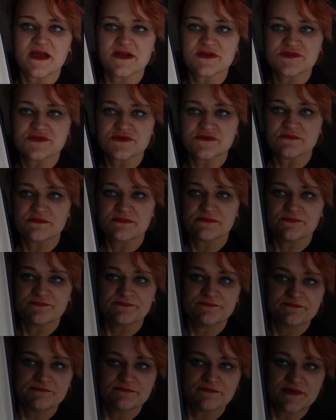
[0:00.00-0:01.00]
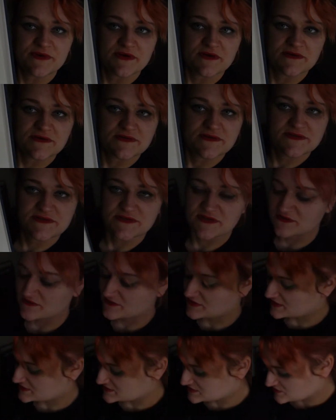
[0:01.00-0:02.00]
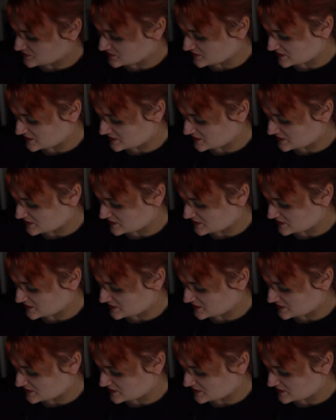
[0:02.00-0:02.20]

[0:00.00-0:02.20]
actual book, so that's